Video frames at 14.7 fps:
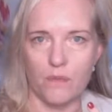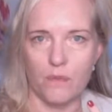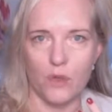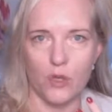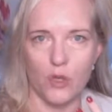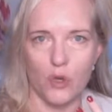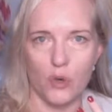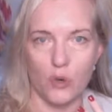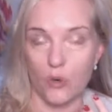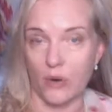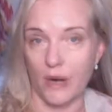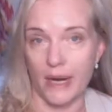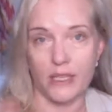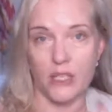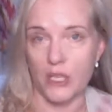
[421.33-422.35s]
you're
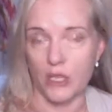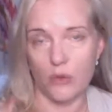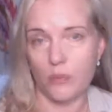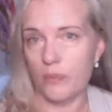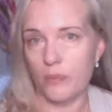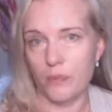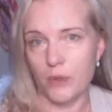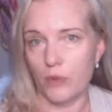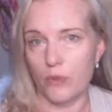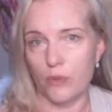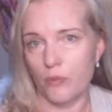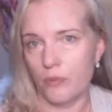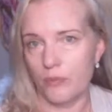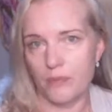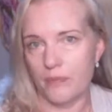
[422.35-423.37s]
actually your
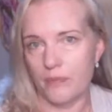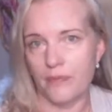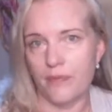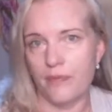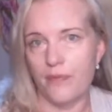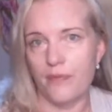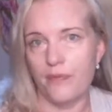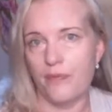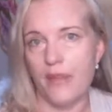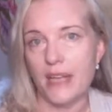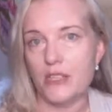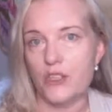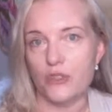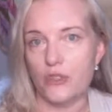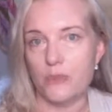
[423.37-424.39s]

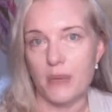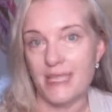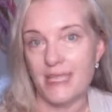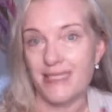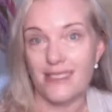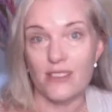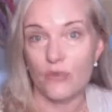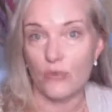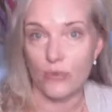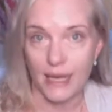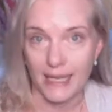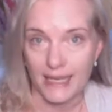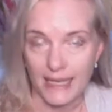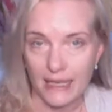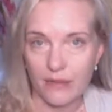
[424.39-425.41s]
vaginal space isn't
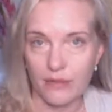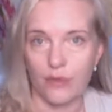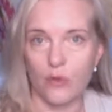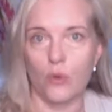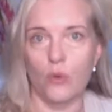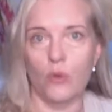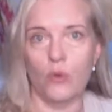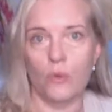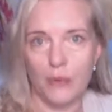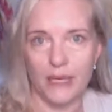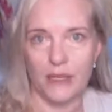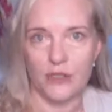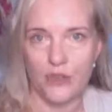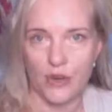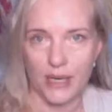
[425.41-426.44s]
ready for
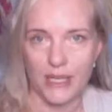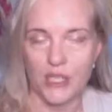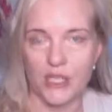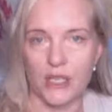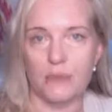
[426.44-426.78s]
penetration.